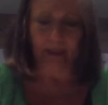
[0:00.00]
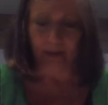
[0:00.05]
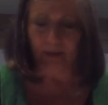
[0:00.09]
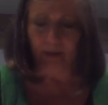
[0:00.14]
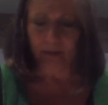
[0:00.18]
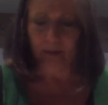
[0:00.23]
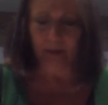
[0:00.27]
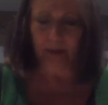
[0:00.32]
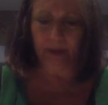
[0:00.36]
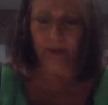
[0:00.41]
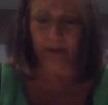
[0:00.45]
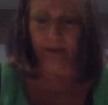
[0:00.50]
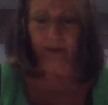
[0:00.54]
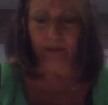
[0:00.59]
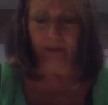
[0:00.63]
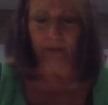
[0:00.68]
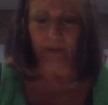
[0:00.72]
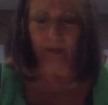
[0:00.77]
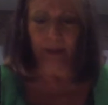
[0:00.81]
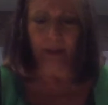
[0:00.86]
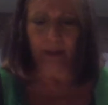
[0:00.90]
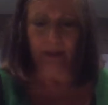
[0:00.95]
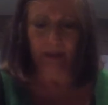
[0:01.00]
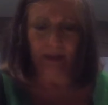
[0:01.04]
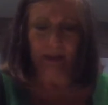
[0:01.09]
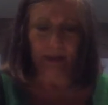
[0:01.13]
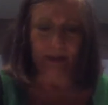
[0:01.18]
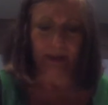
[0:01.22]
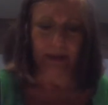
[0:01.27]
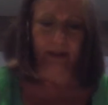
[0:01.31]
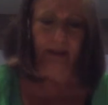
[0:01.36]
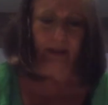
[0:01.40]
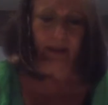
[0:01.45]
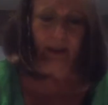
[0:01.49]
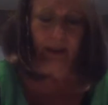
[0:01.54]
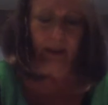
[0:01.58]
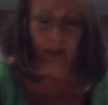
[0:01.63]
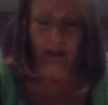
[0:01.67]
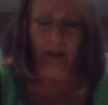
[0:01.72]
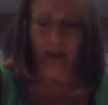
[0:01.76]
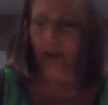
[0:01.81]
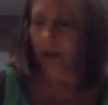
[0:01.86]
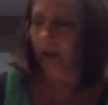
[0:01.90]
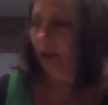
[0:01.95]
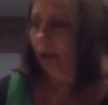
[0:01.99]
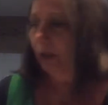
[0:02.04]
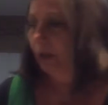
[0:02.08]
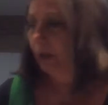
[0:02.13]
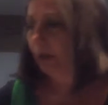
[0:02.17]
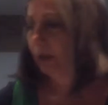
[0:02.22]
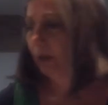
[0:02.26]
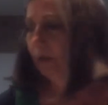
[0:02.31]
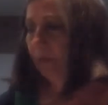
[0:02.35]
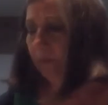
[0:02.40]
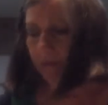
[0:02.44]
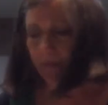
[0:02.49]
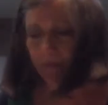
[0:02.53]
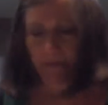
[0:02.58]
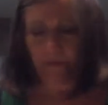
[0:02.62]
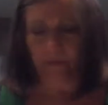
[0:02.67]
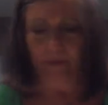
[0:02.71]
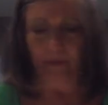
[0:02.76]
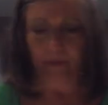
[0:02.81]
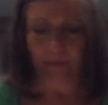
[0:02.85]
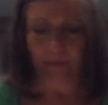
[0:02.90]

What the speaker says: a little bit so we get this off.